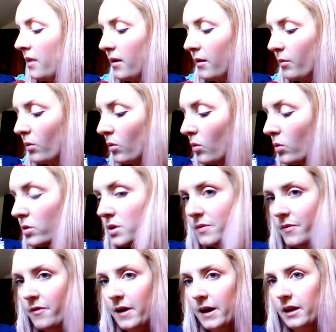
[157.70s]
They were
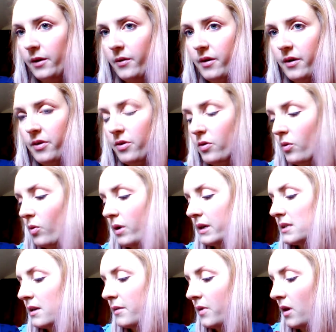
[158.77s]
awesome value, I thought,
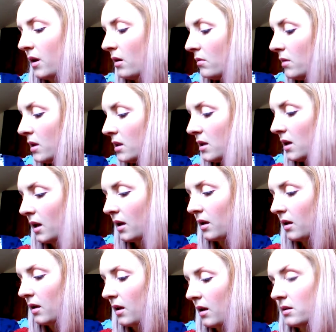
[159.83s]
except the only
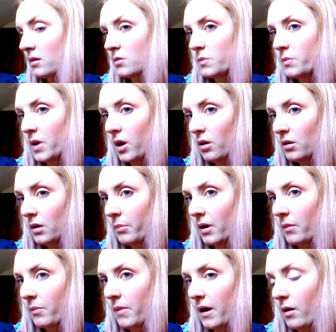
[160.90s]
thing, and it was my only
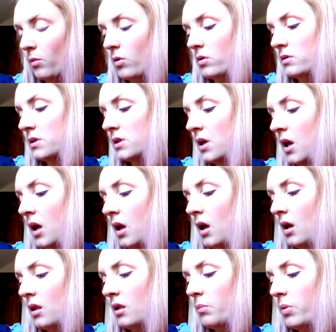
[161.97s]
bugbear, was
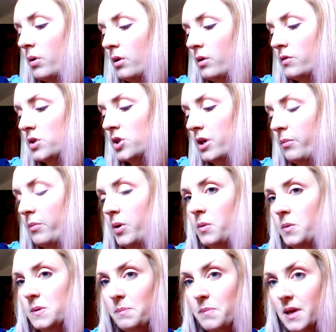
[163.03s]
the bottle of shampoo
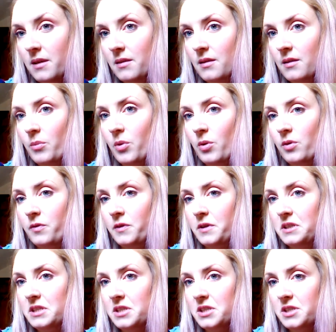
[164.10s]
was bigger than the bottle of
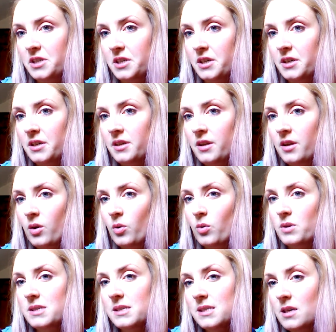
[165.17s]
conditioner, or
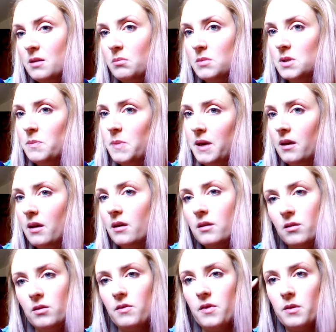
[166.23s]
it seemed bigger. I
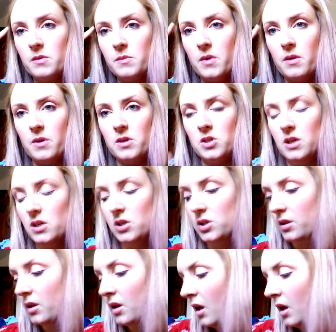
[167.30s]
don't know if that was my imagination.